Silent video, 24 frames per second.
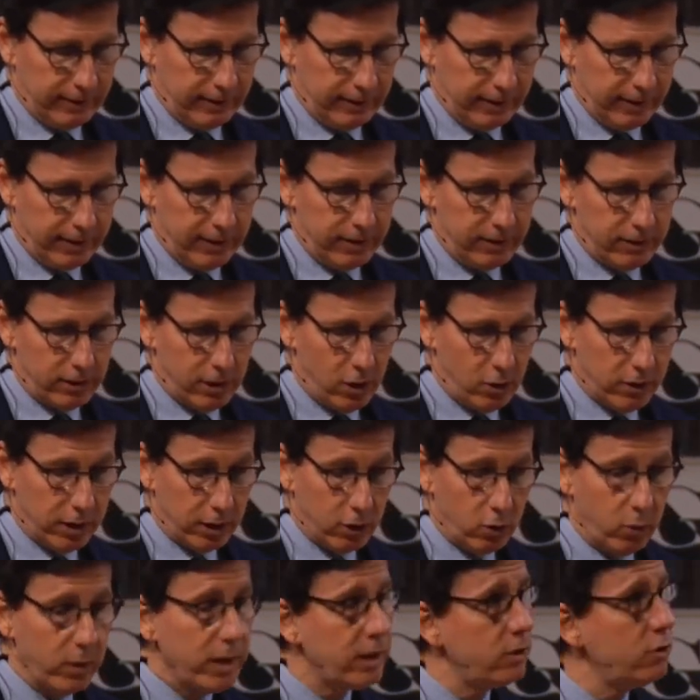I didn't know
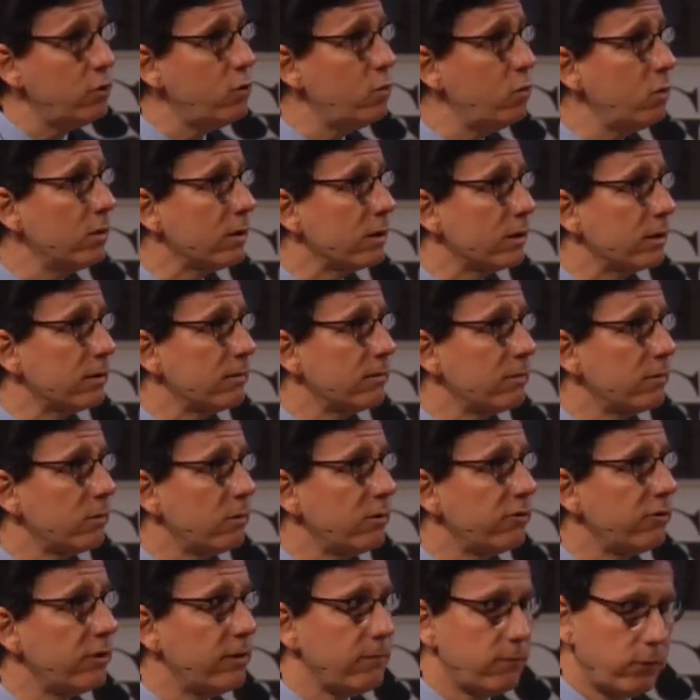that Queen Noor
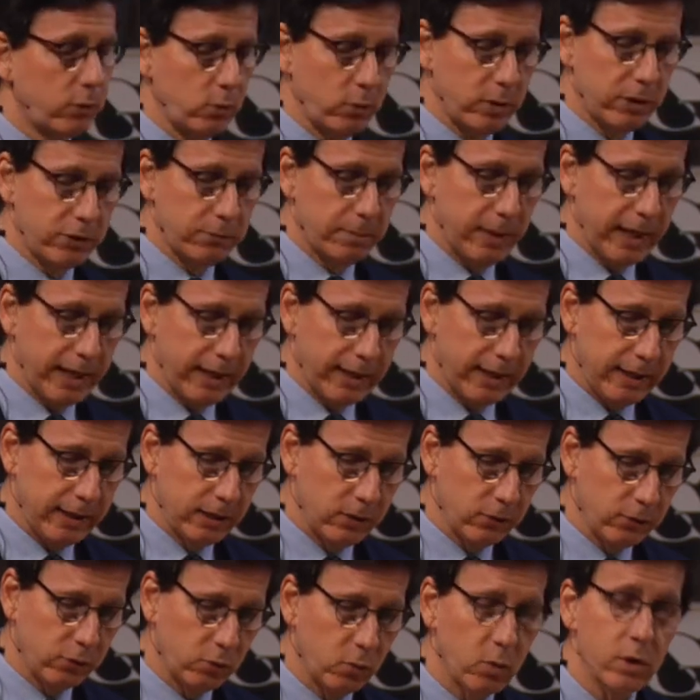was influenced by
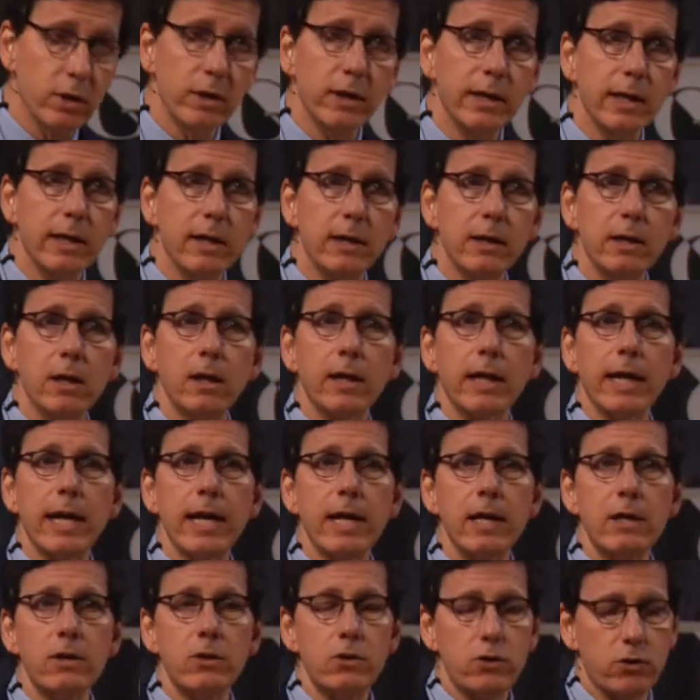Khalil's work at a young
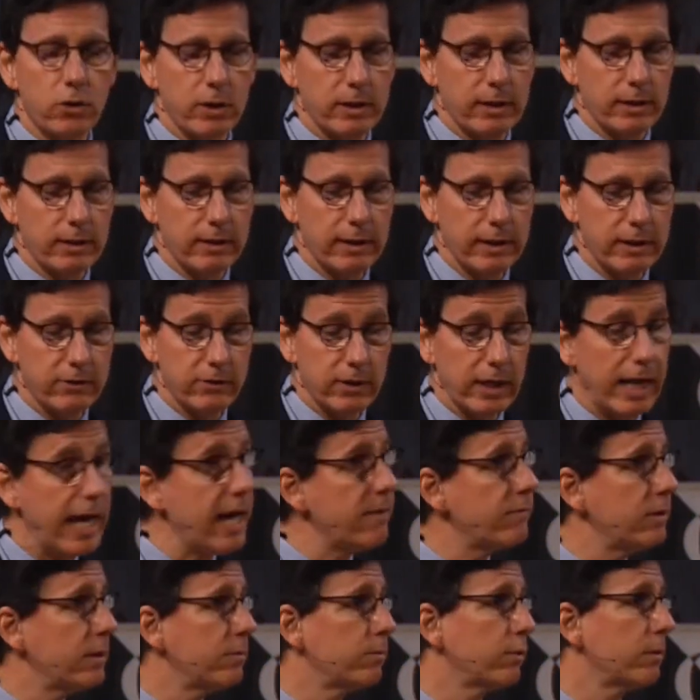age and is an
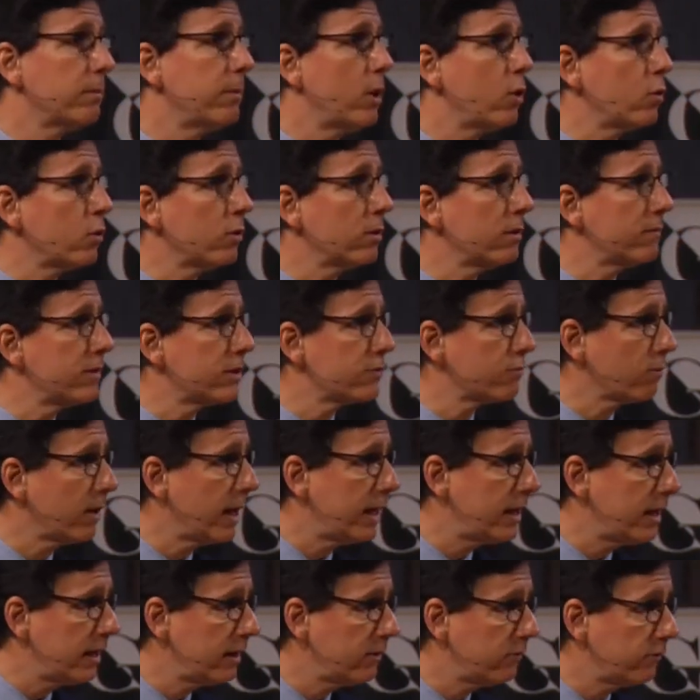avid promoter of his
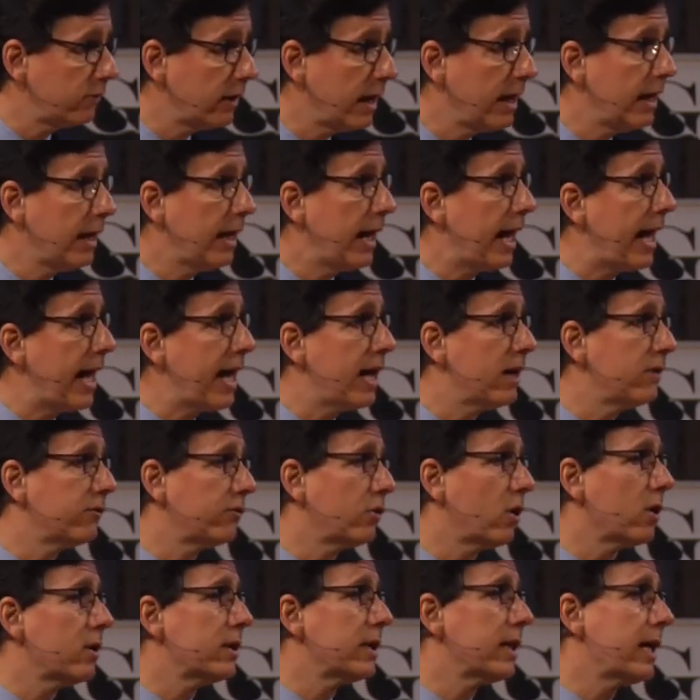writings,
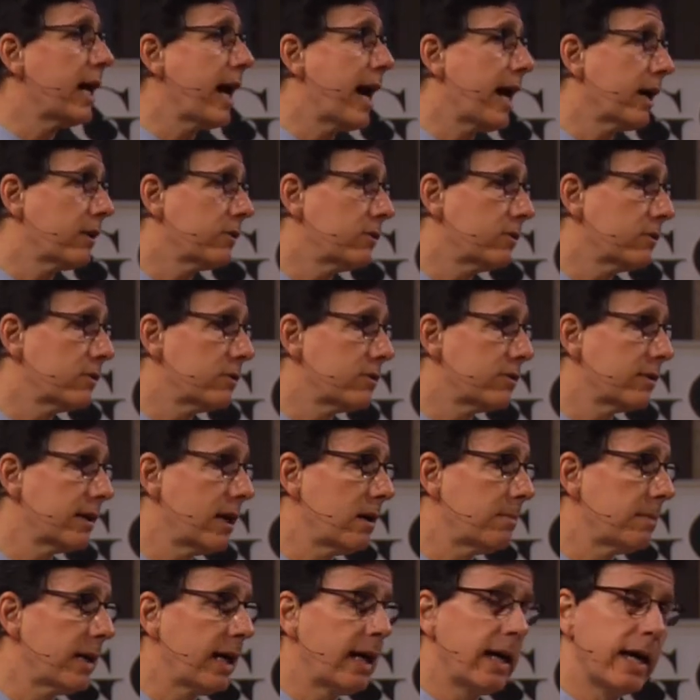as are the actors
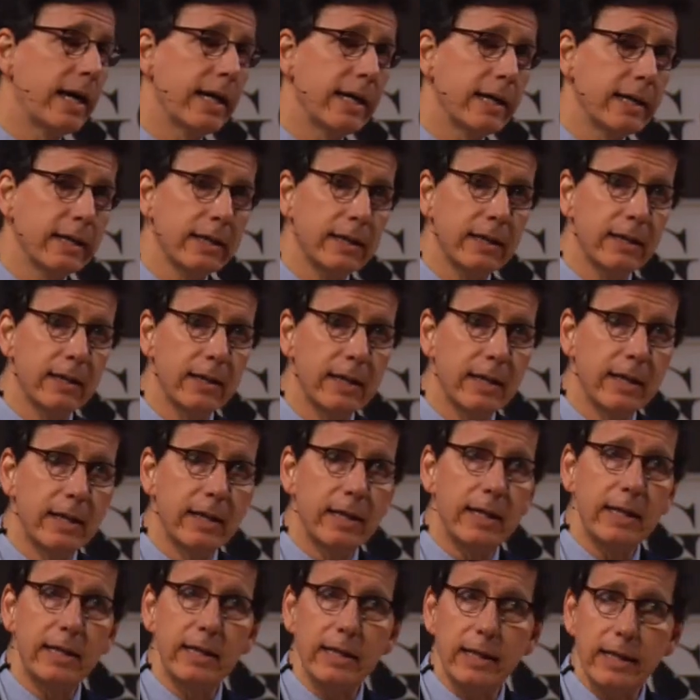Salma Hayek
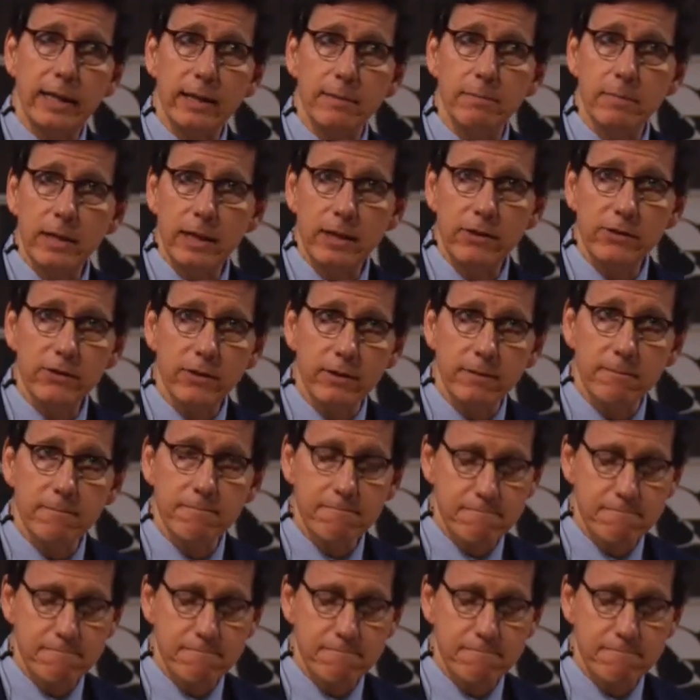and Liam Neeson.